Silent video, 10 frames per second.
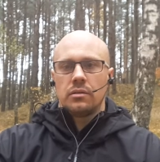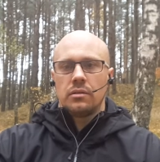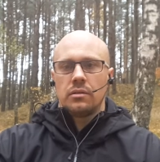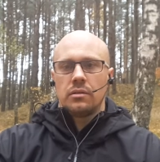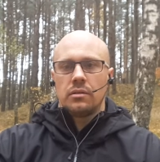
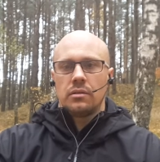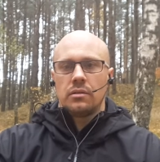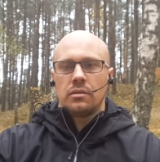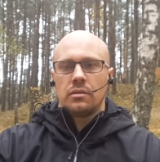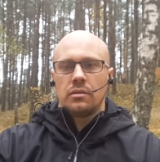
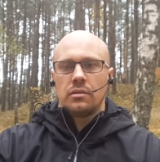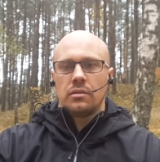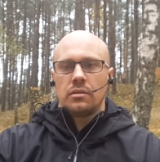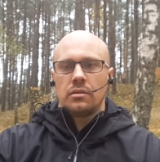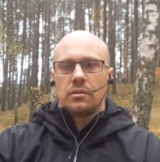
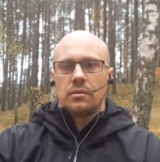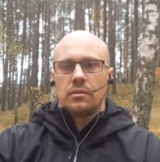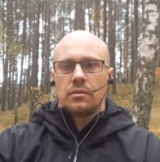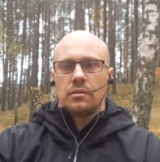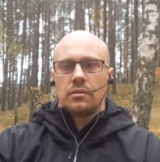
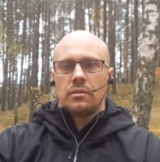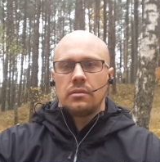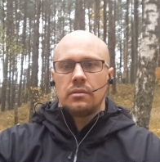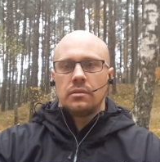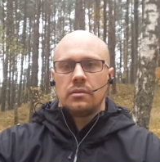
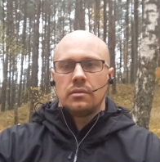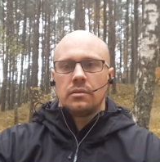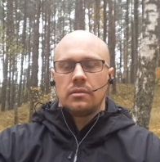(silence)